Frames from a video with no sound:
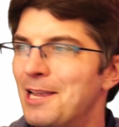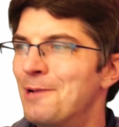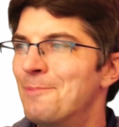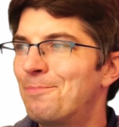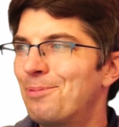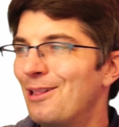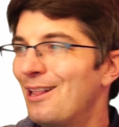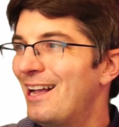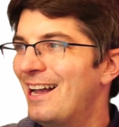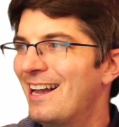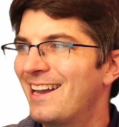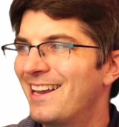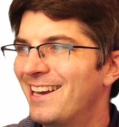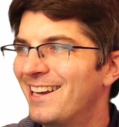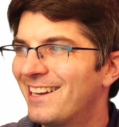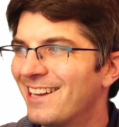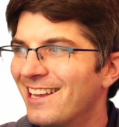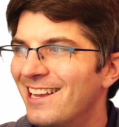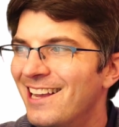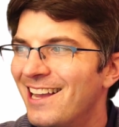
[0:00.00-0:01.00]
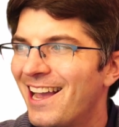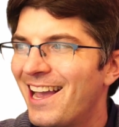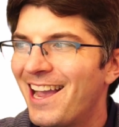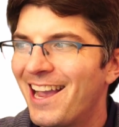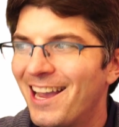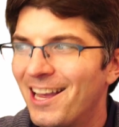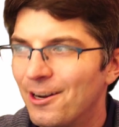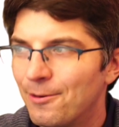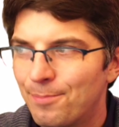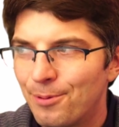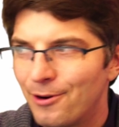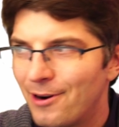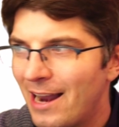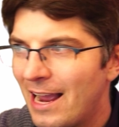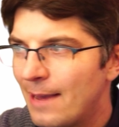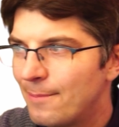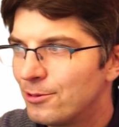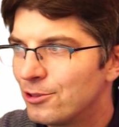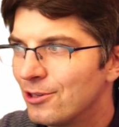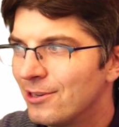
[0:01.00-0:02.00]
implied, and
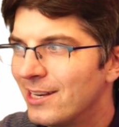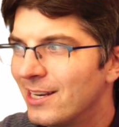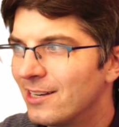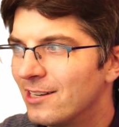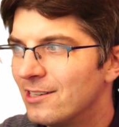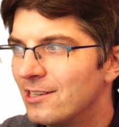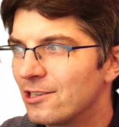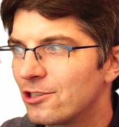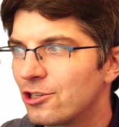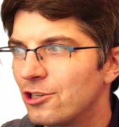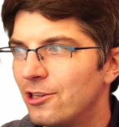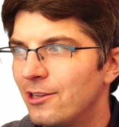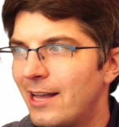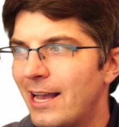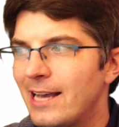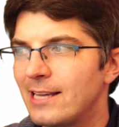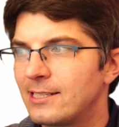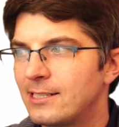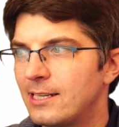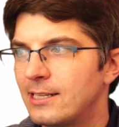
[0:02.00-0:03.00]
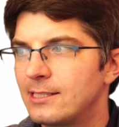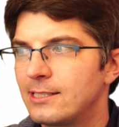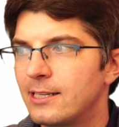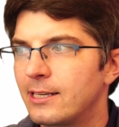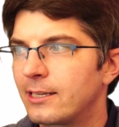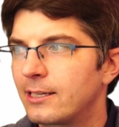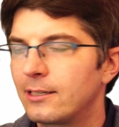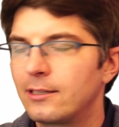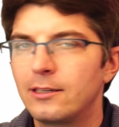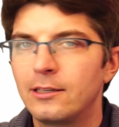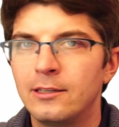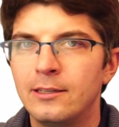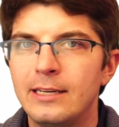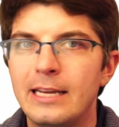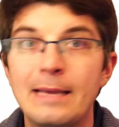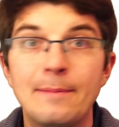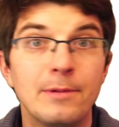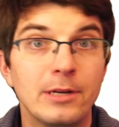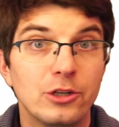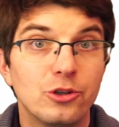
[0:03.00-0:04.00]
perhaps you need additional assets like a, an
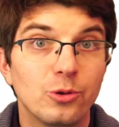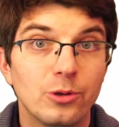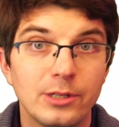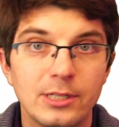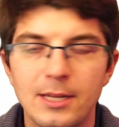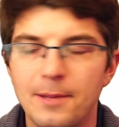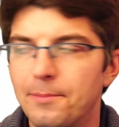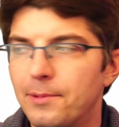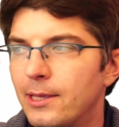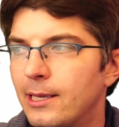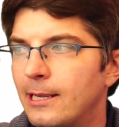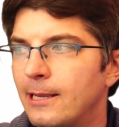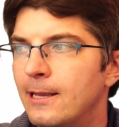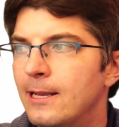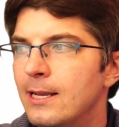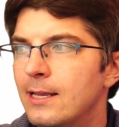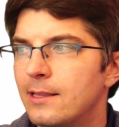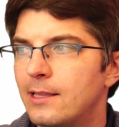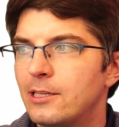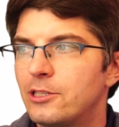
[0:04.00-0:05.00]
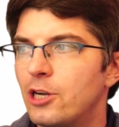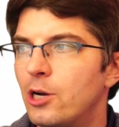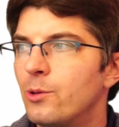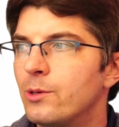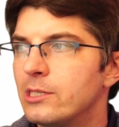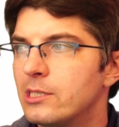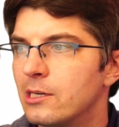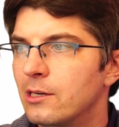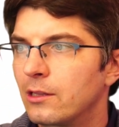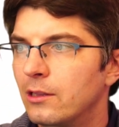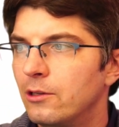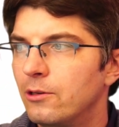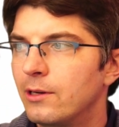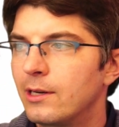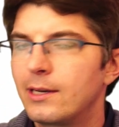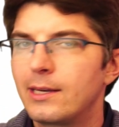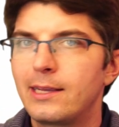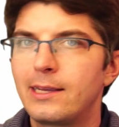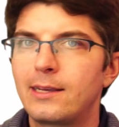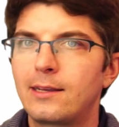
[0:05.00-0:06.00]
image or something that's always
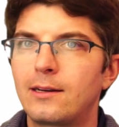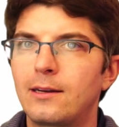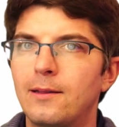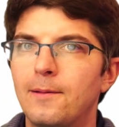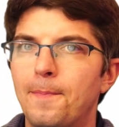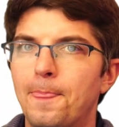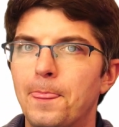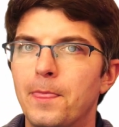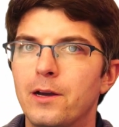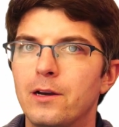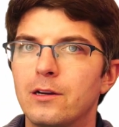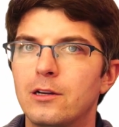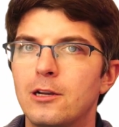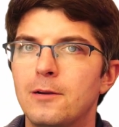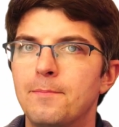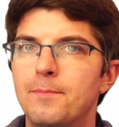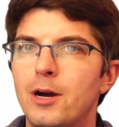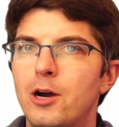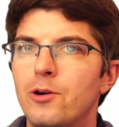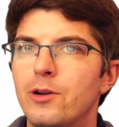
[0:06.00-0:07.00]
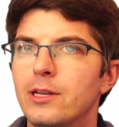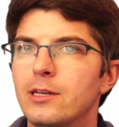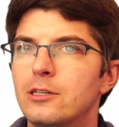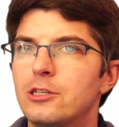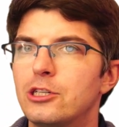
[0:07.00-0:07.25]
included in the component.